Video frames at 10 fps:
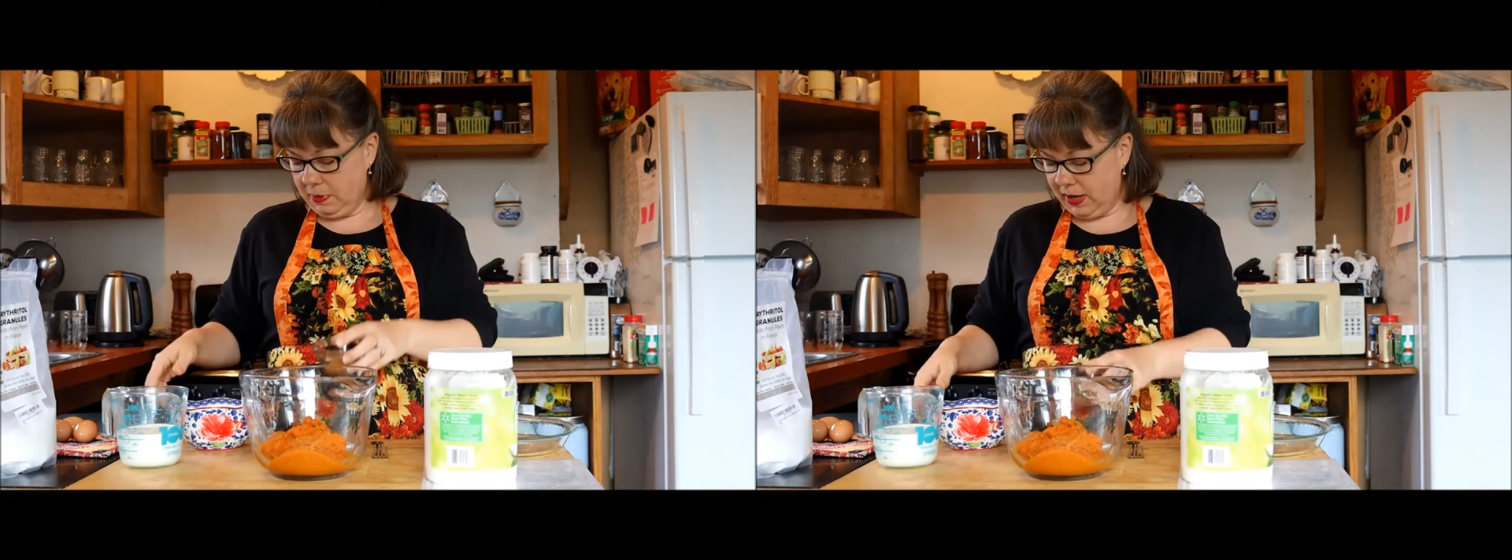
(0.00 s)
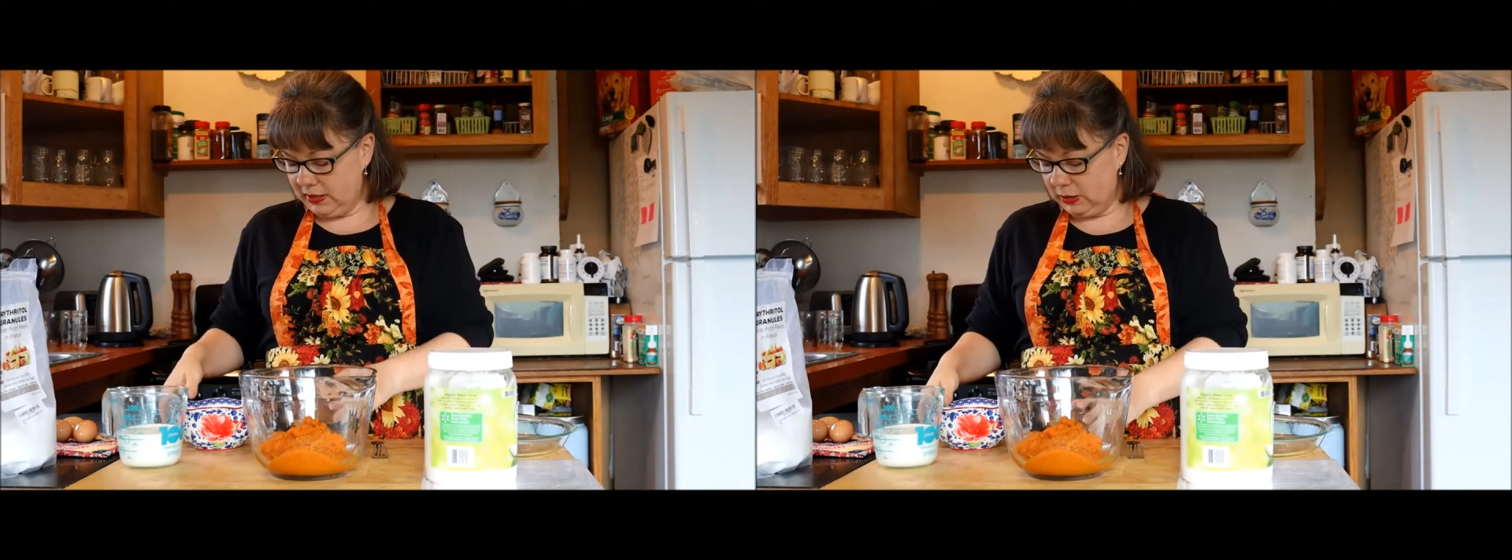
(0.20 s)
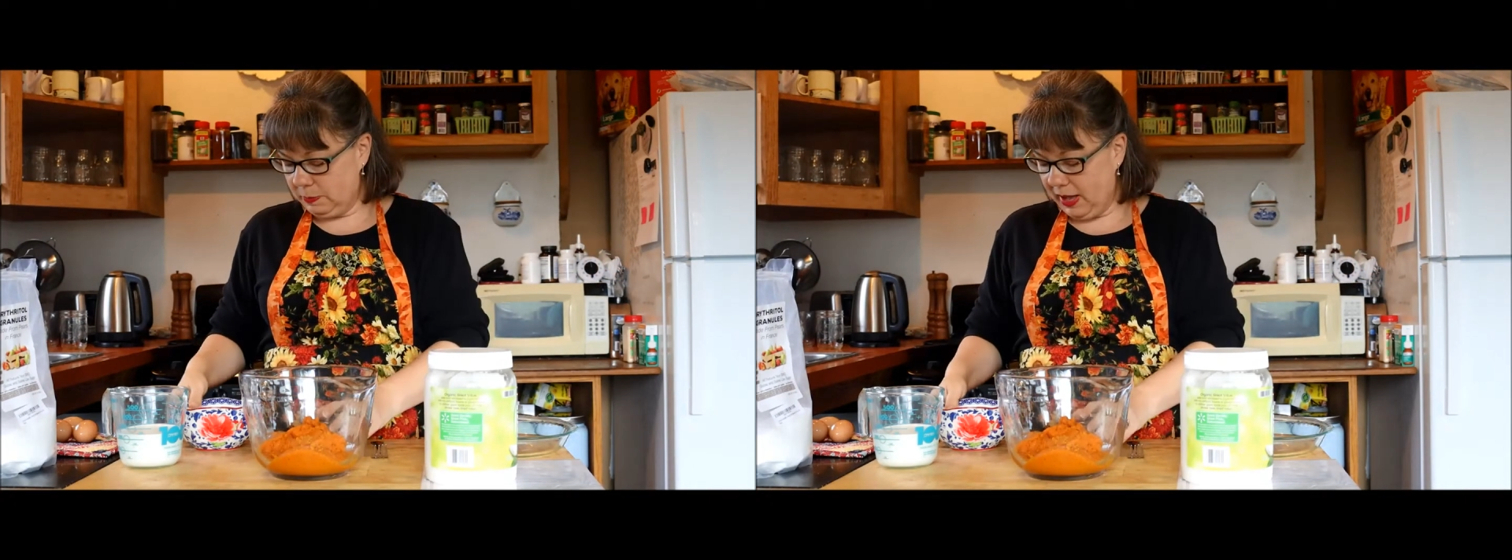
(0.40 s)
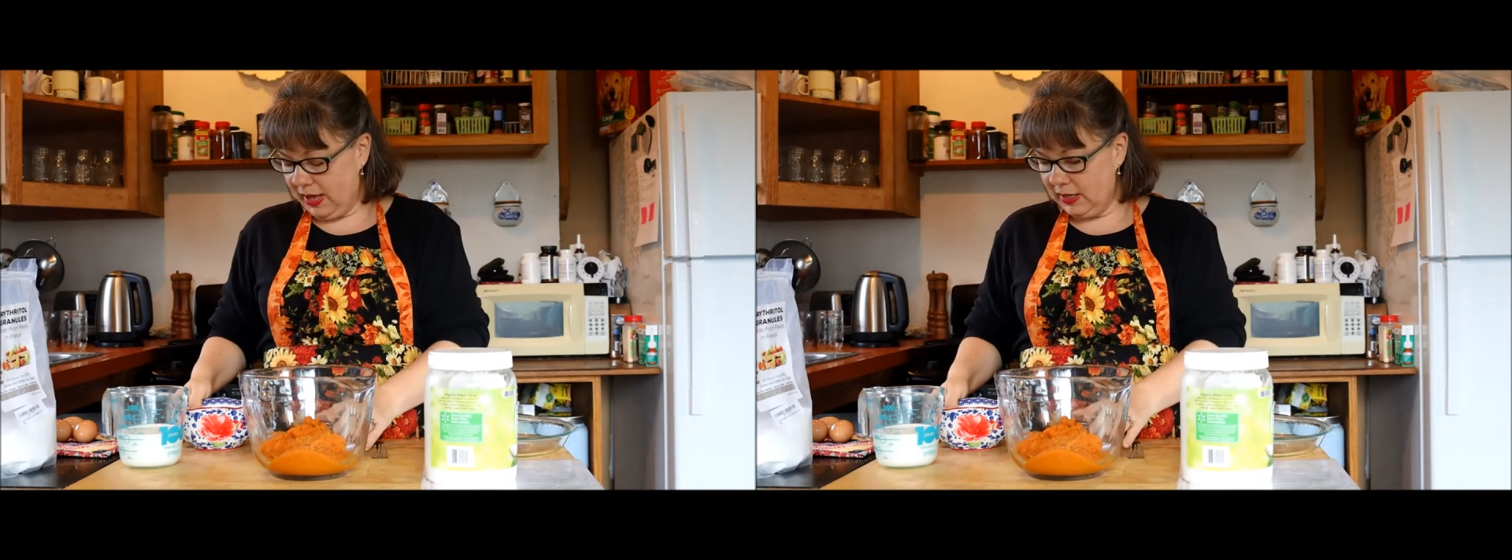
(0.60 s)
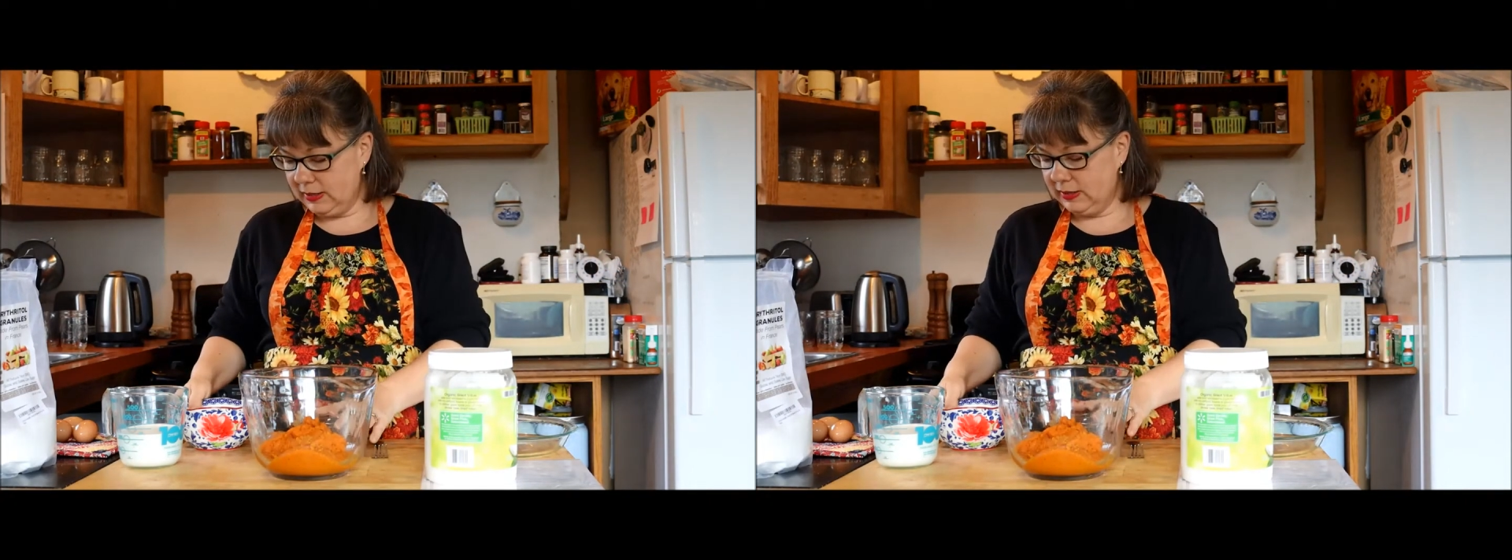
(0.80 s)
pie
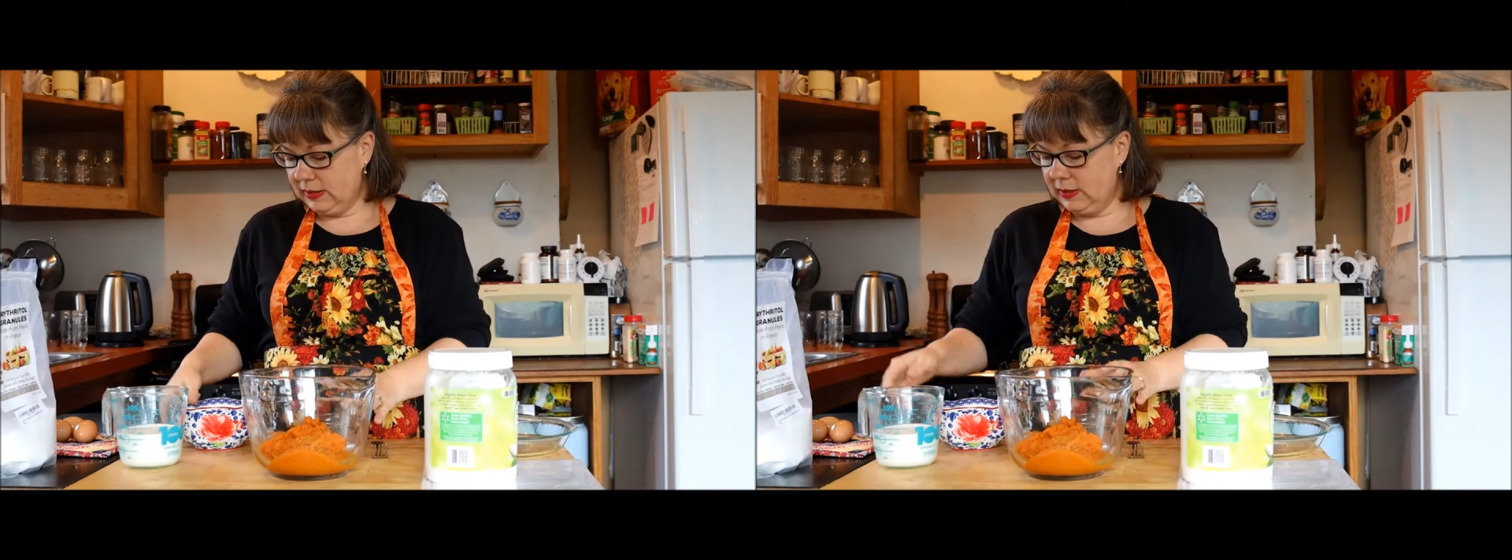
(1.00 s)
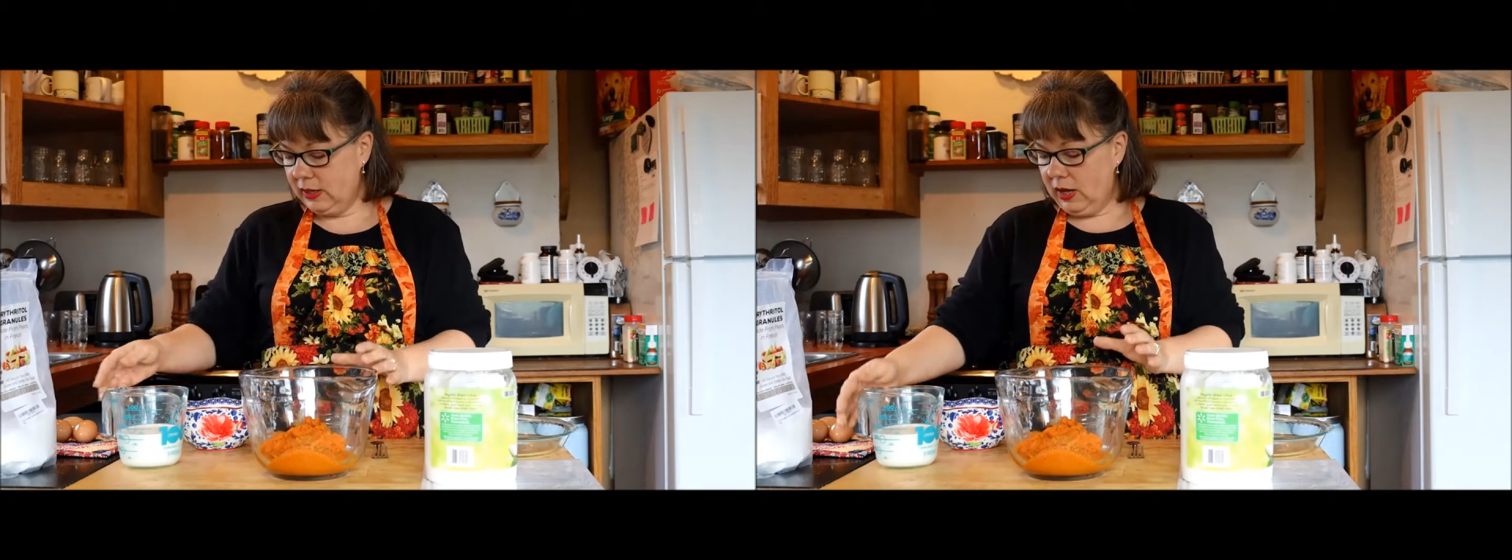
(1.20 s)
spice.